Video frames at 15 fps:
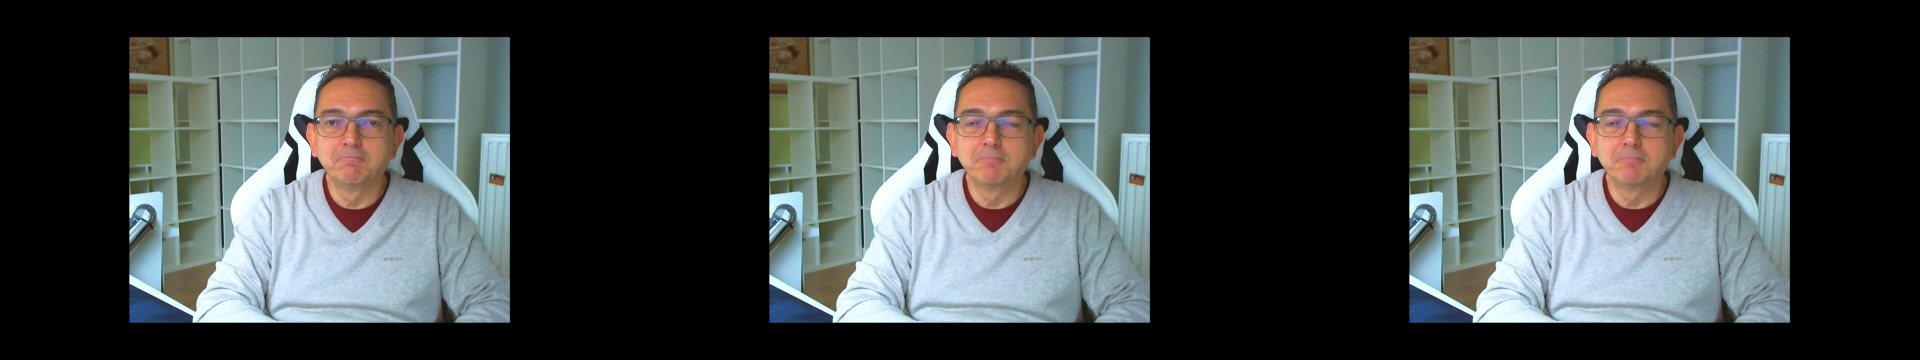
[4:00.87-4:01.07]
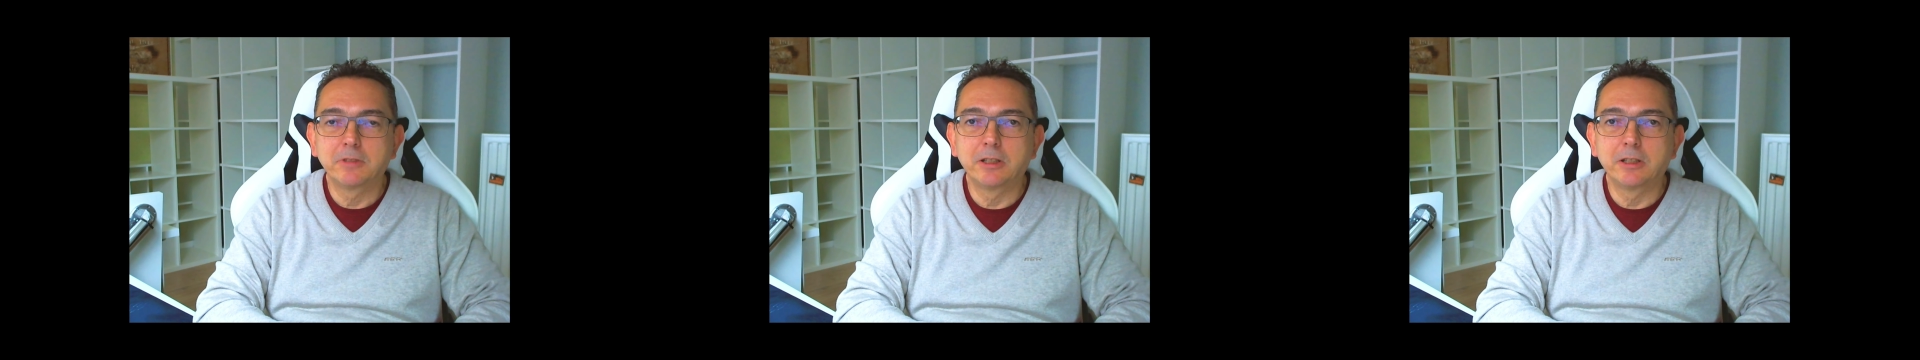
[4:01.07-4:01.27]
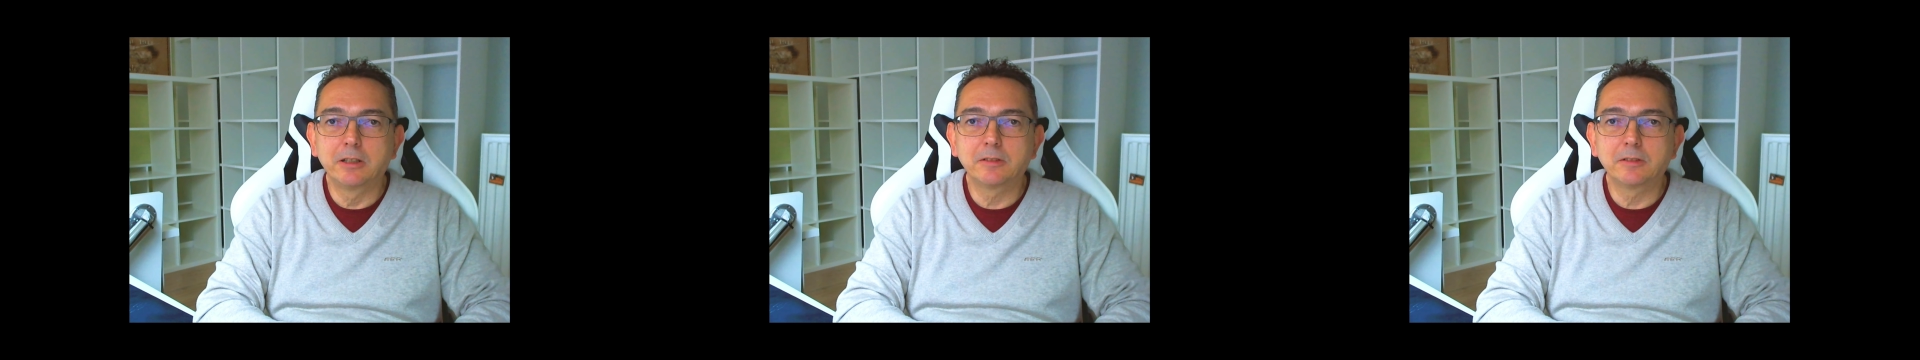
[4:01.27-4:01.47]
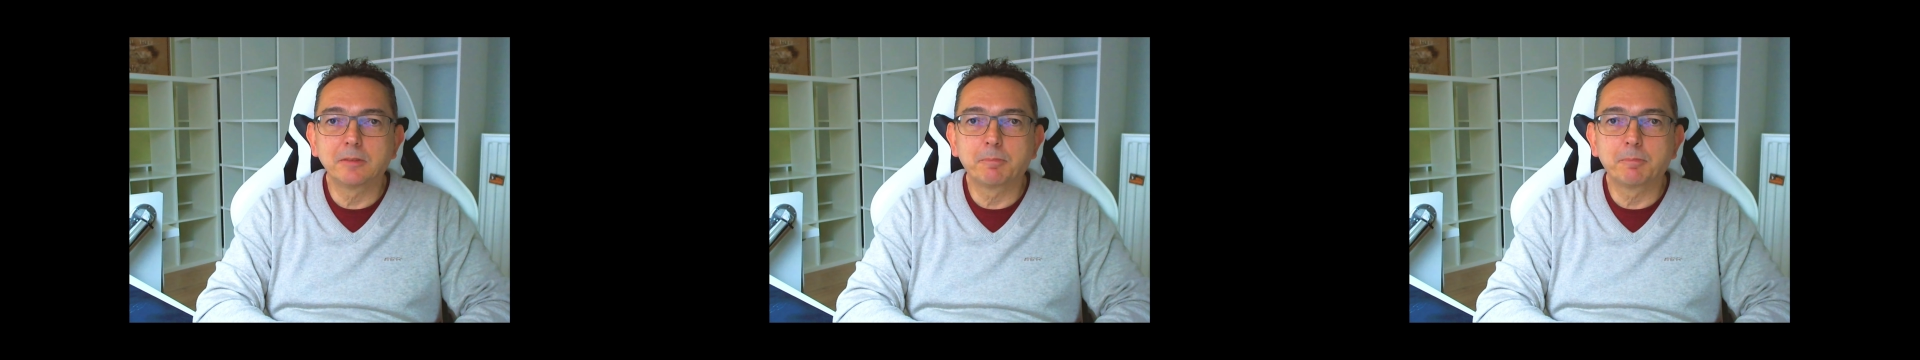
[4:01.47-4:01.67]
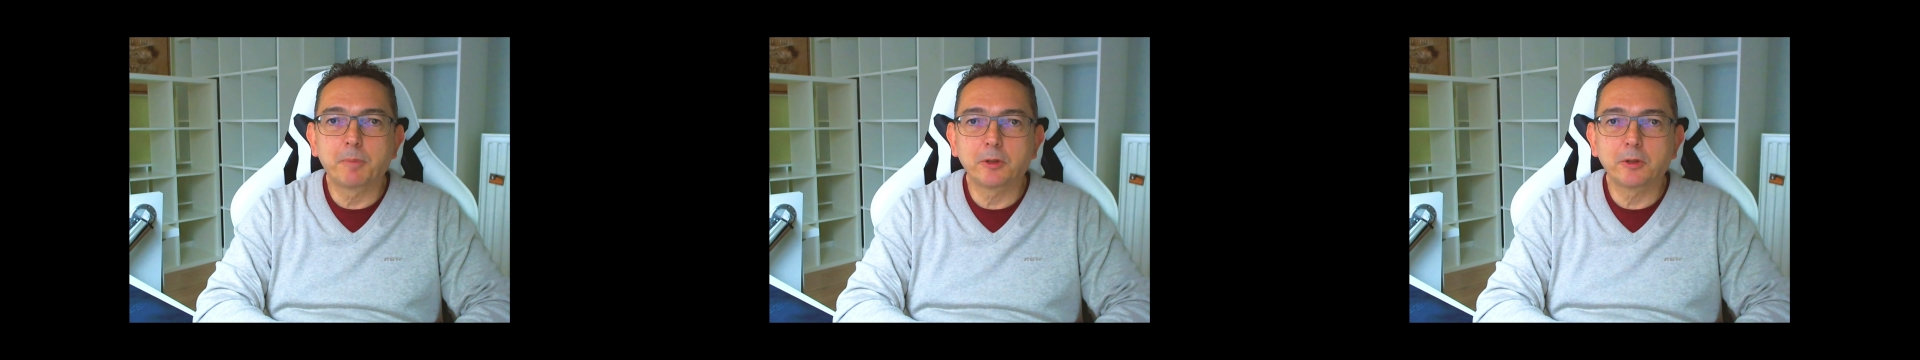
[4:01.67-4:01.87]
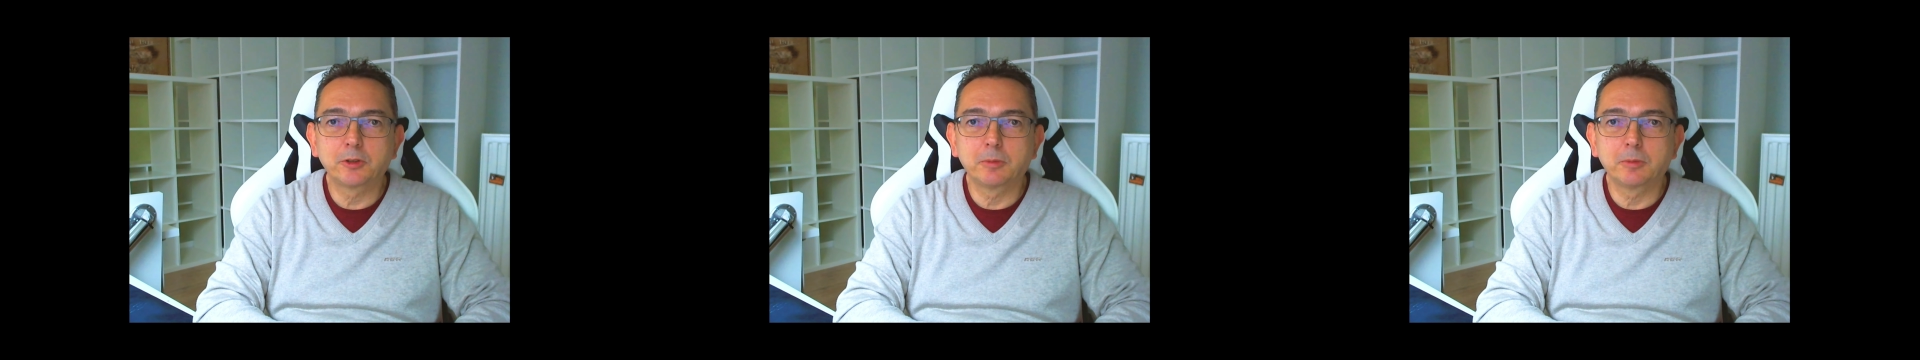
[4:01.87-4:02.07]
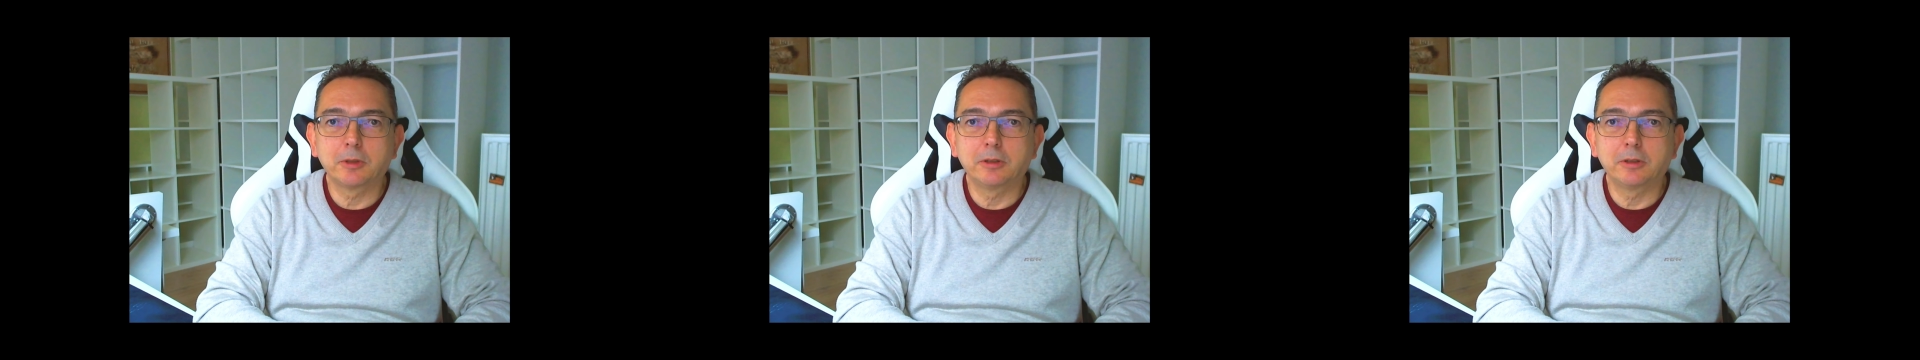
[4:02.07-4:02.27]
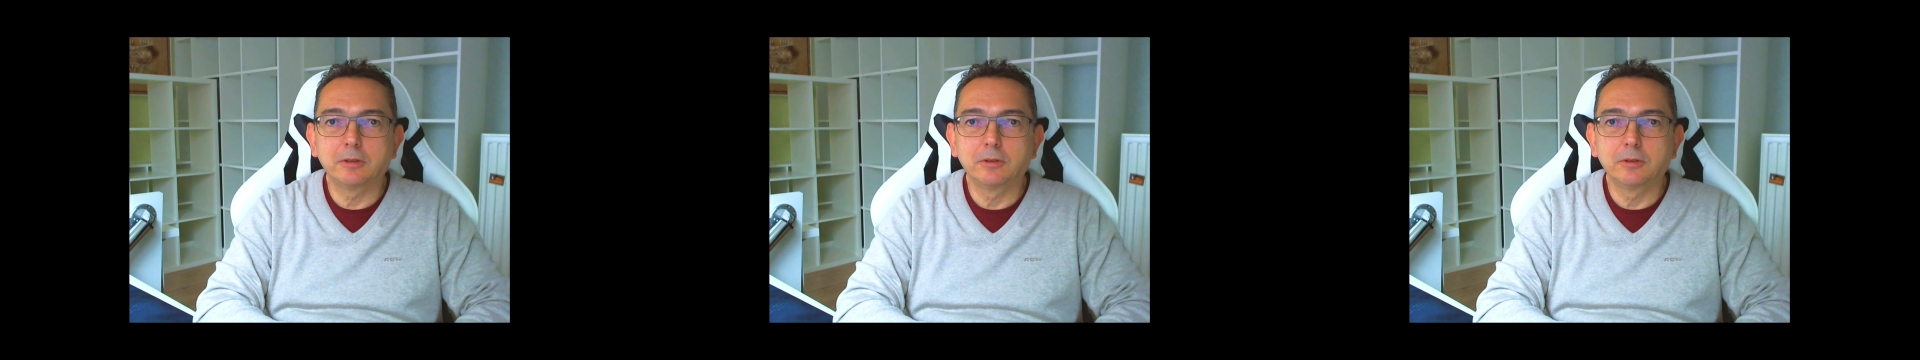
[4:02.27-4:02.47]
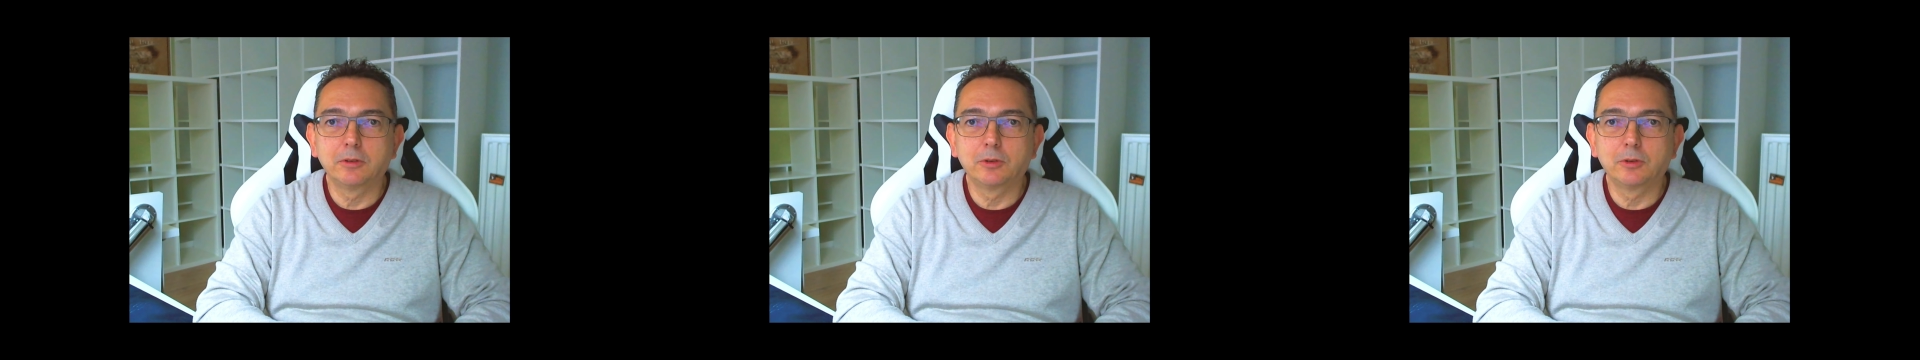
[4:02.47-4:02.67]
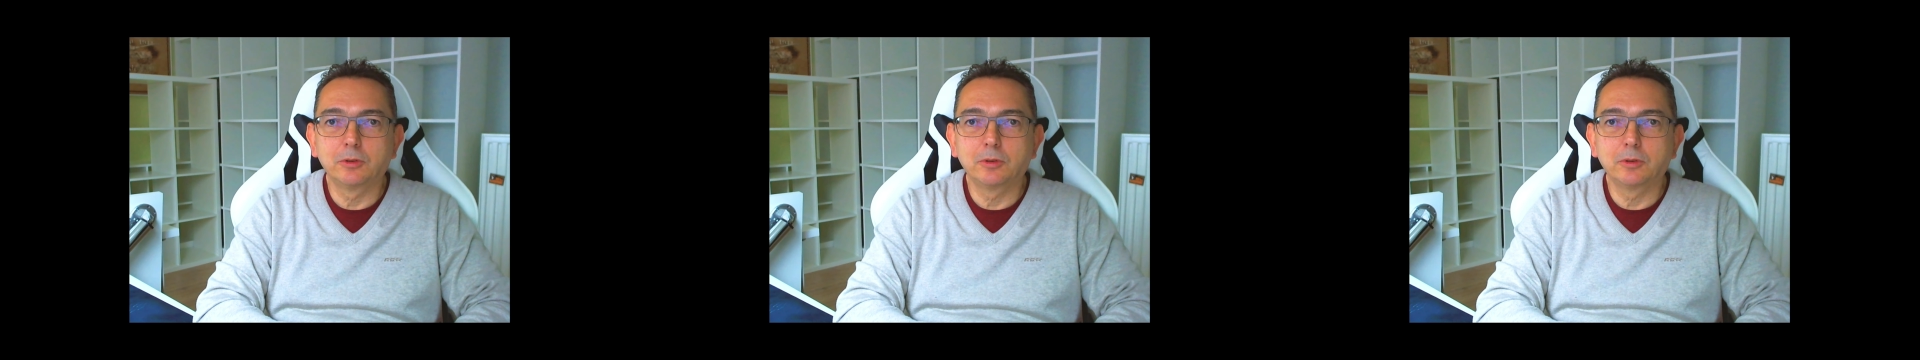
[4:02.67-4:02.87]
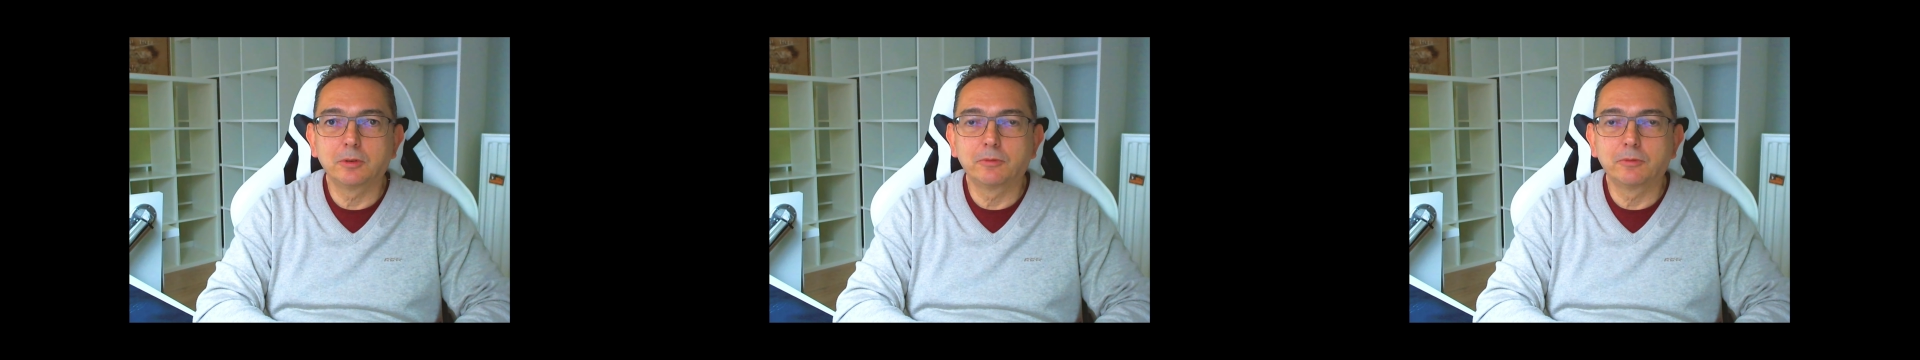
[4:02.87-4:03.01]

it is impossible to